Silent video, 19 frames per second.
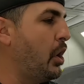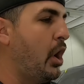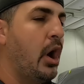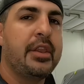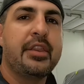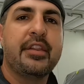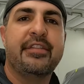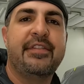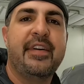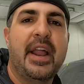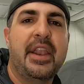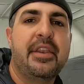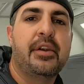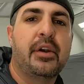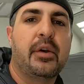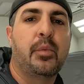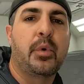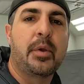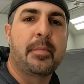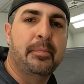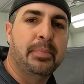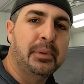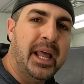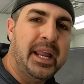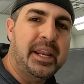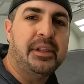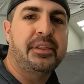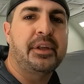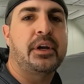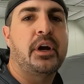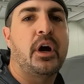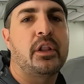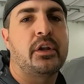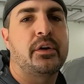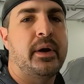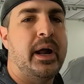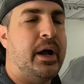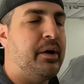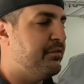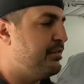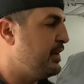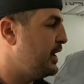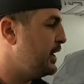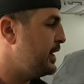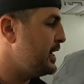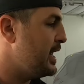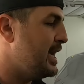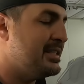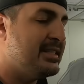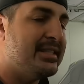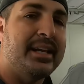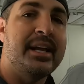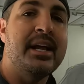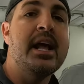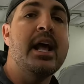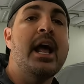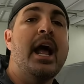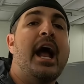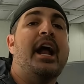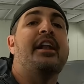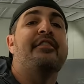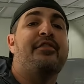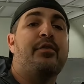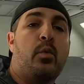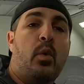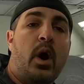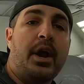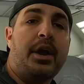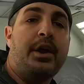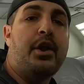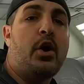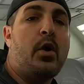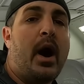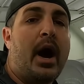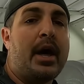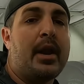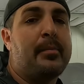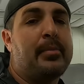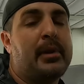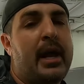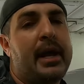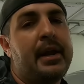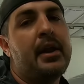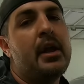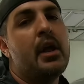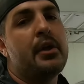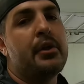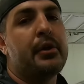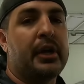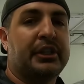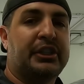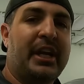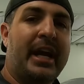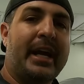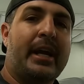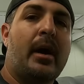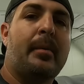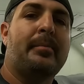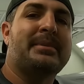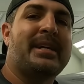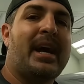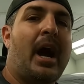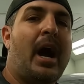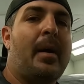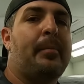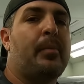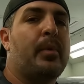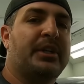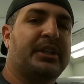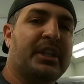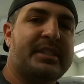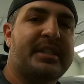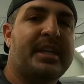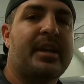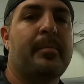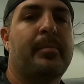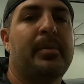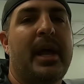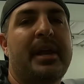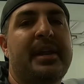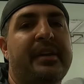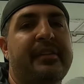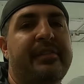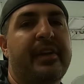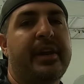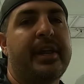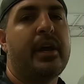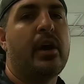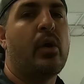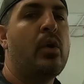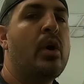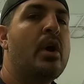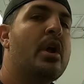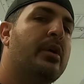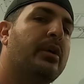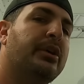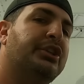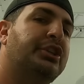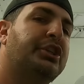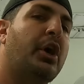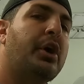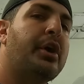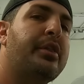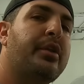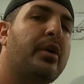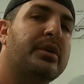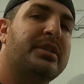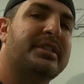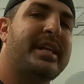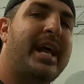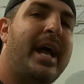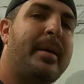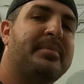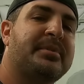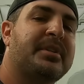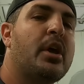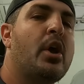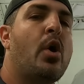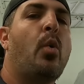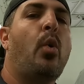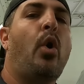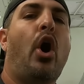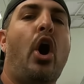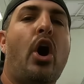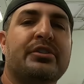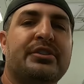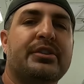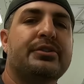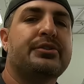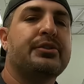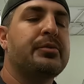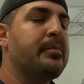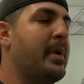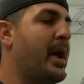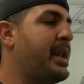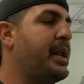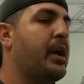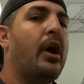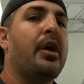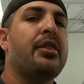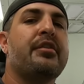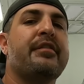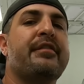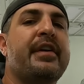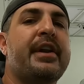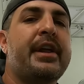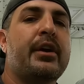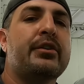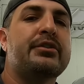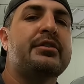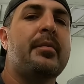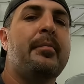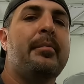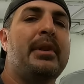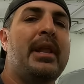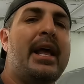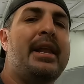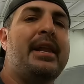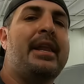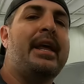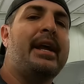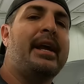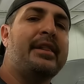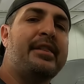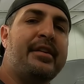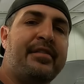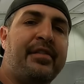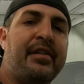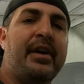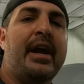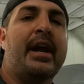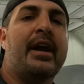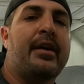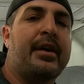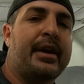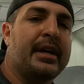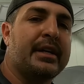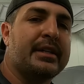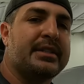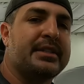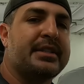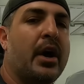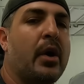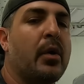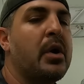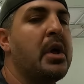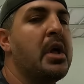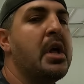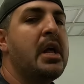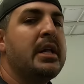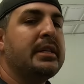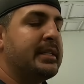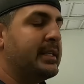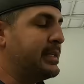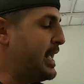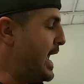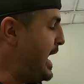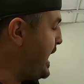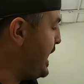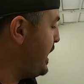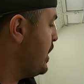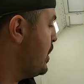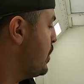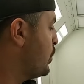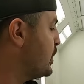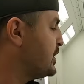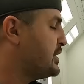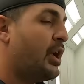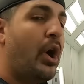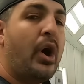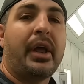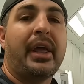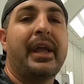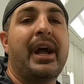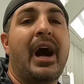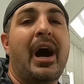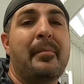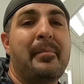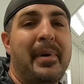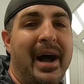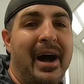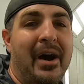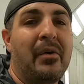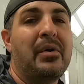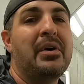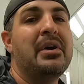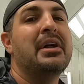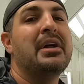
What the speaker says: on the fender. We blended the color out very nicely. And if you want to know how to blend, you can check up top. We just did a blending video to show you those steps. We'll also do many other videos on blending in different areas. So today we're talking about